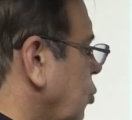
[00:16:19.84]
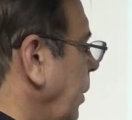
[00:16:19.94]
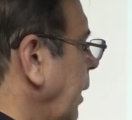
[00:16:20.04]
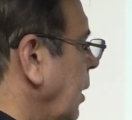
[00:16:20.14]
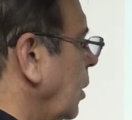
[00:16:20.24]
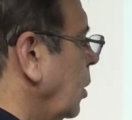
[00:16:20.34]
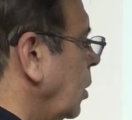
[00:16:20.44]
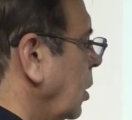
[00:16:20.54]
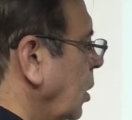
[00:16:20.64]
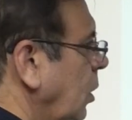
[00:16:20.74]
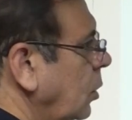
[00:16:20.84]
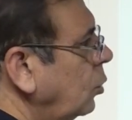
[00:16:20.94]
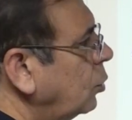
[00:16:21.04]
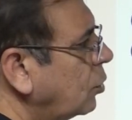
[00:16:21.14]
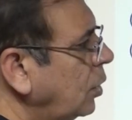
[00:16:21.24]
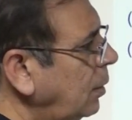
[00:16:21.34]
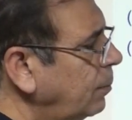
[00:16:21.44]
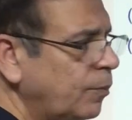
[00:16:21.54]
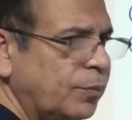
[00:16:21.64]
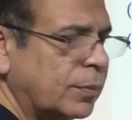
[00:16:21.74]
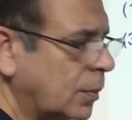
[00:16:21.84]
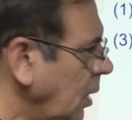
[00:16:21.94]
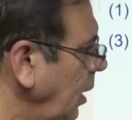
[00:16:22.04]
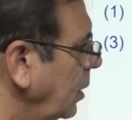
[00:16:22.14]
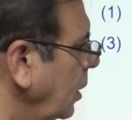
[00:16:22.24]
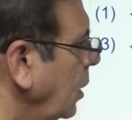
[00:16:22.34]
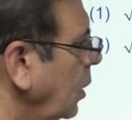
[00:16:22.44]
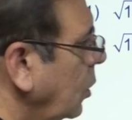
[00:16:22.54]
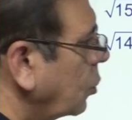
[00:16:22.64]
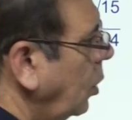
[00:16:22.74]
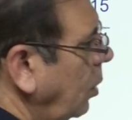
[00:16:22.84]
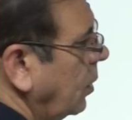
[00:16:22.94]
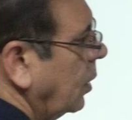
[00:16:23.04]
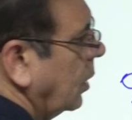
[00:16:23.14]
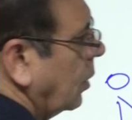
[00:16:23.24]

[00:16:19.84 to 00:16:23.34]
to be root 3. Okay. So